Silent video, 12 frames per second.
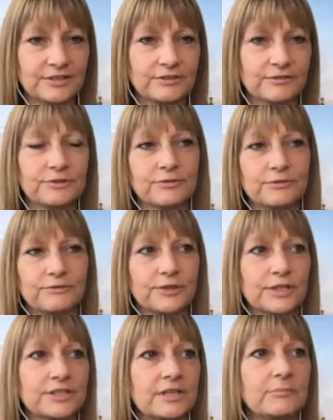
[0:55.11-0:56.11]
You know, so for
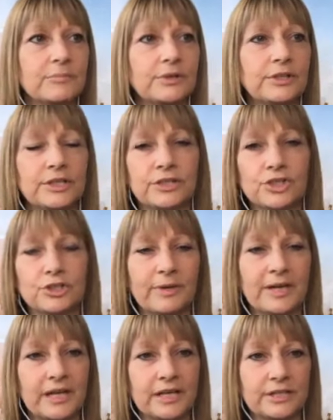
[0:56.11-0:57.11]
example, in
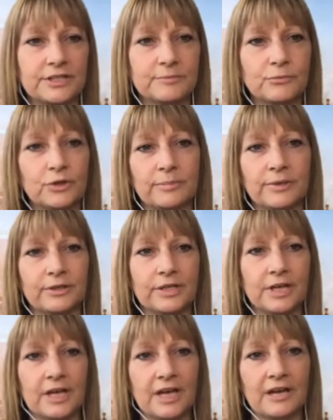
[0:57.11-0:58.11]
Japan, it's more about
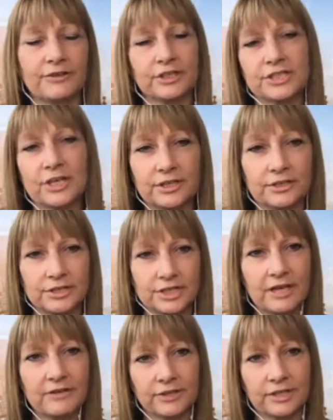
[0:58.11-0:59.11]
having tired,
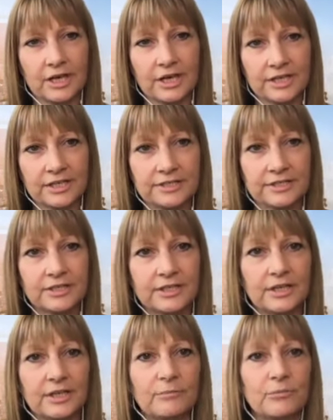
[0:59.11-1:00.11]
heavy eyes,
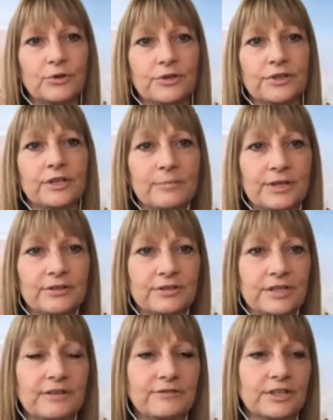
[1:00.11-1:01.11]
more than about
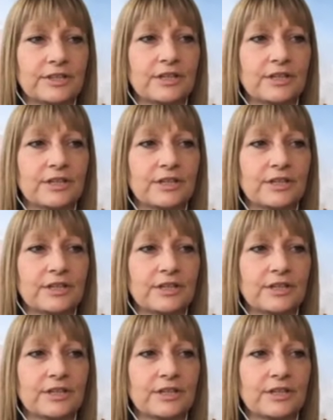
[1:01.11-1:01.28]
having,